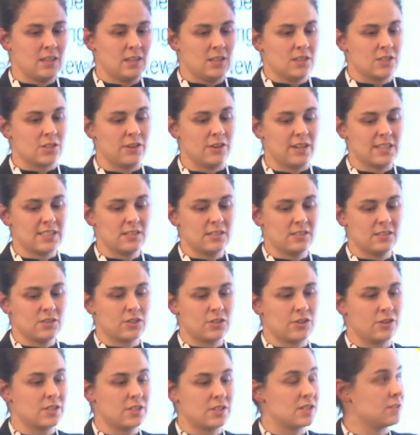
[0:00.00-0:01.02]
So as an
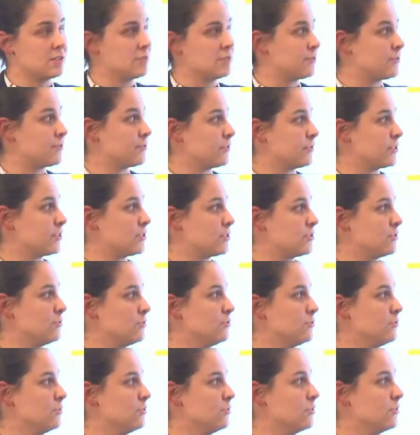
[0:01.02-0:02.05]
alternative
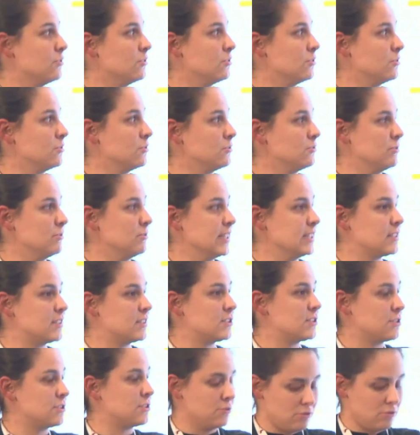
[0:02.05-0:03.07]
to rent
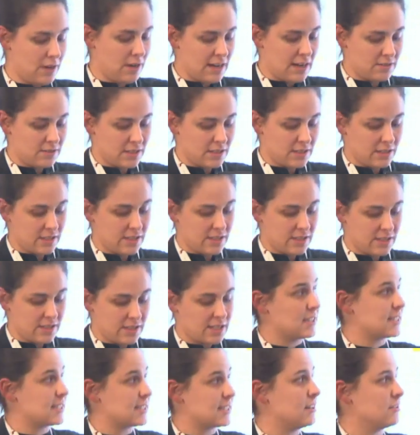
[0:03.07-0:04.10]
to housing,
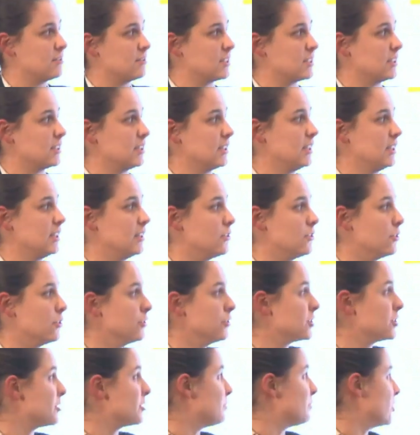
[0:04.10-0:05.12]
subsidized housing in the
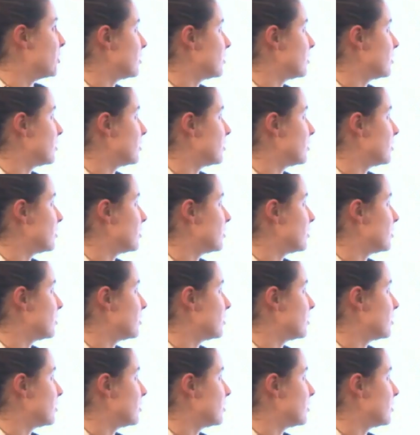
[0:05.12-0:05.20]
ownership